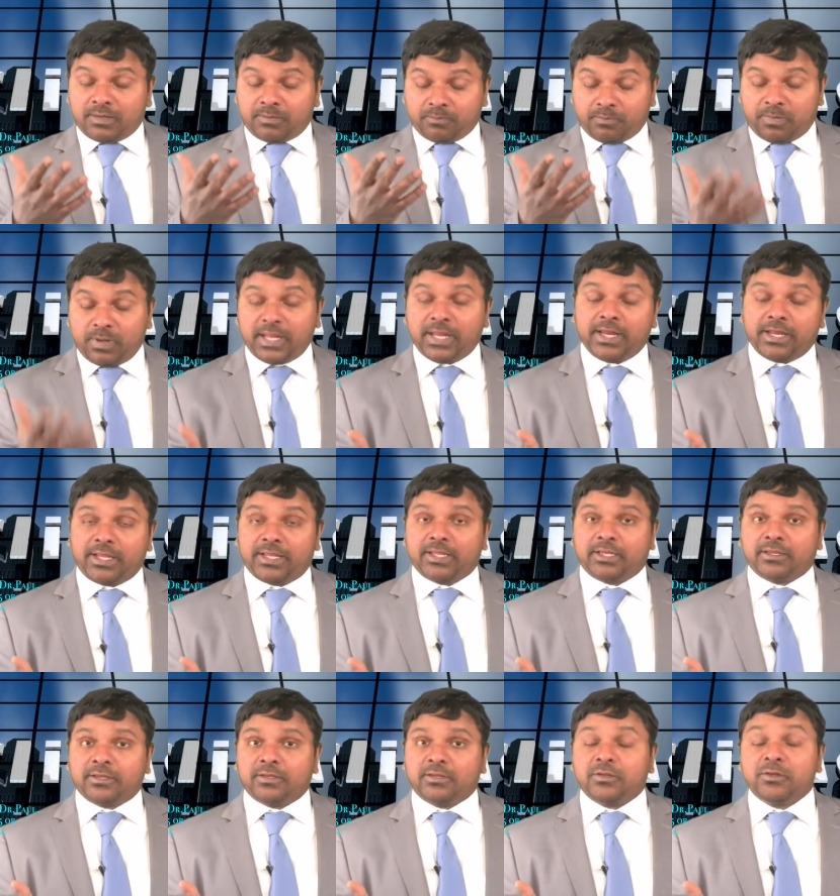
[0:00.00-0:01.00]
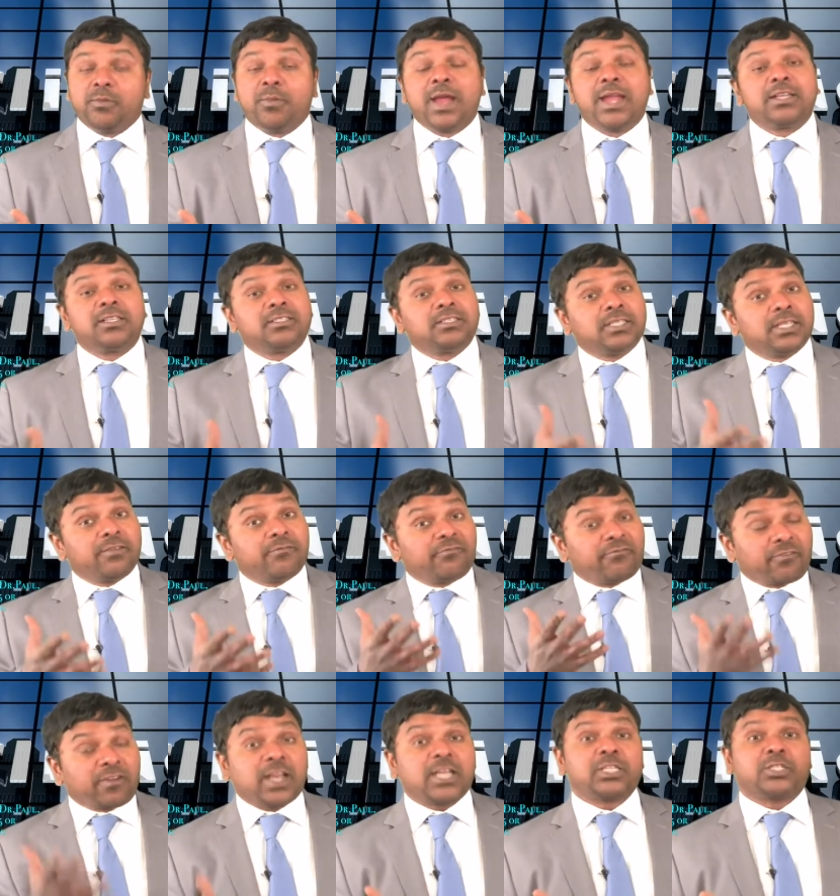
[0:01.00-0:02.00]
bleeding, you might see
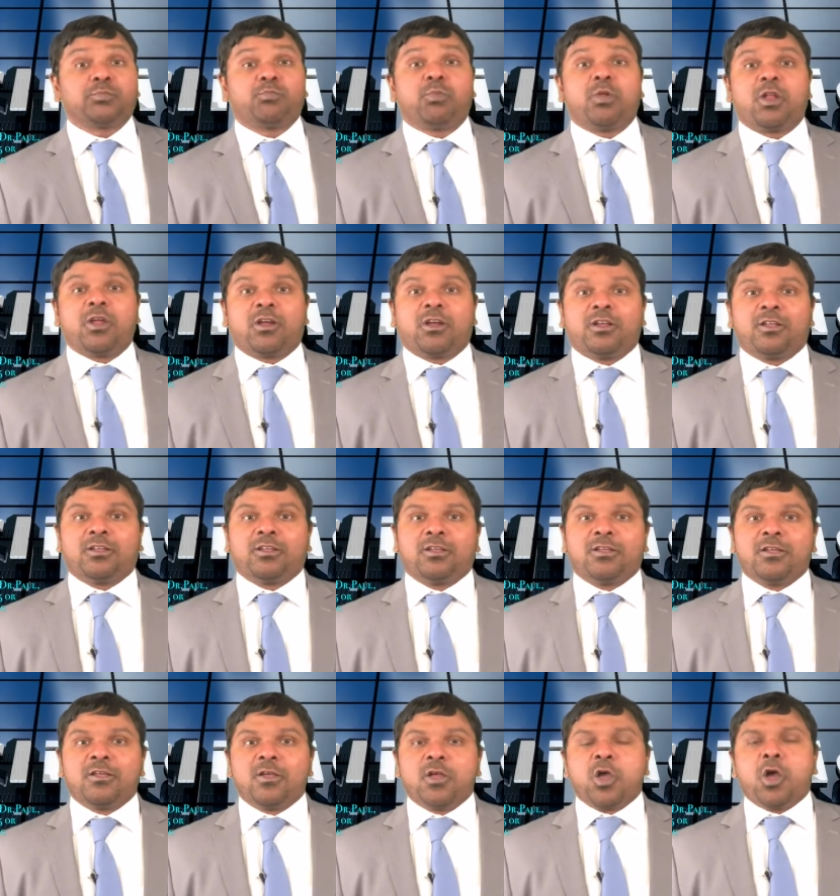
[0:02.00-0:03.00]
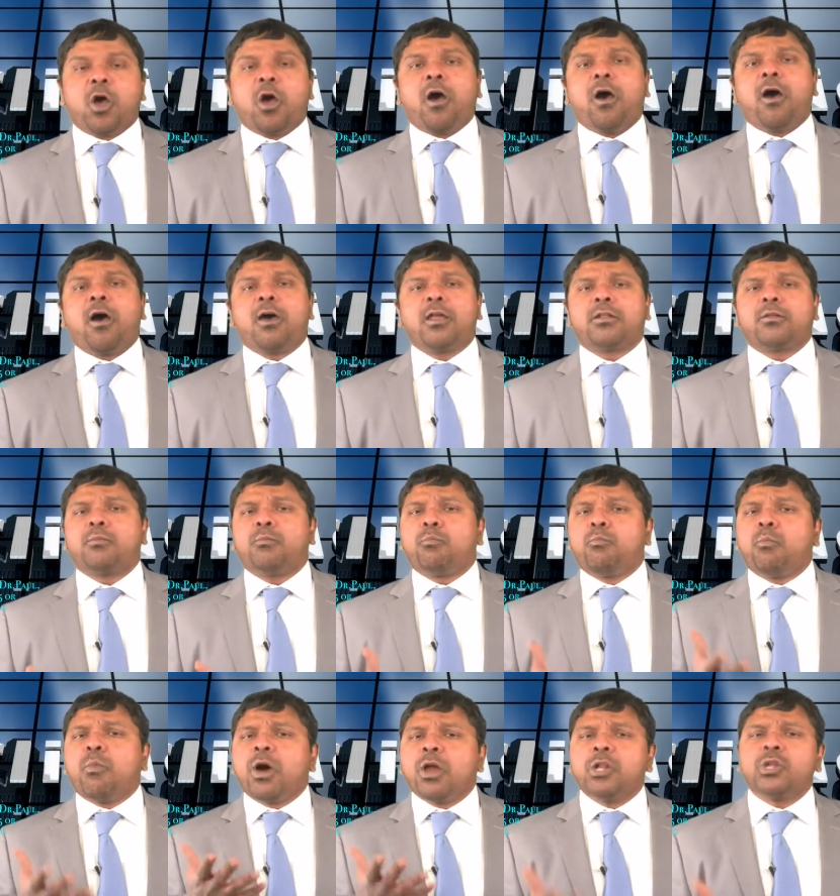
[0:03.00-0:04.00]
fresh blood or
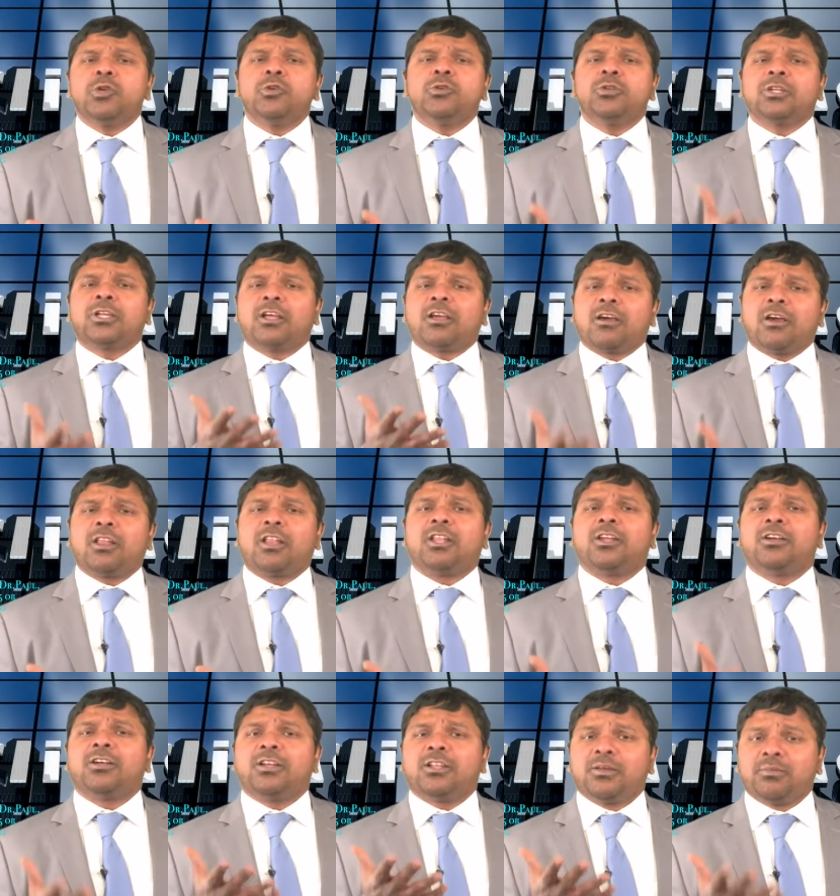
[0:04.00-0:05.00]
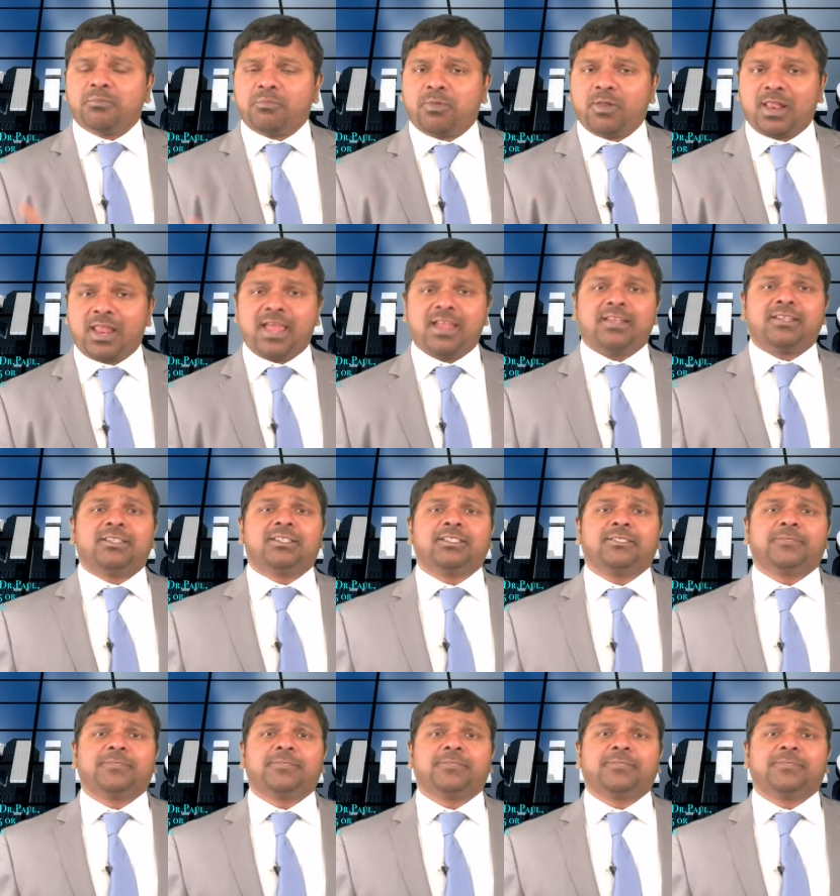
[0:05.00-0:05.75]
maroon colored blood.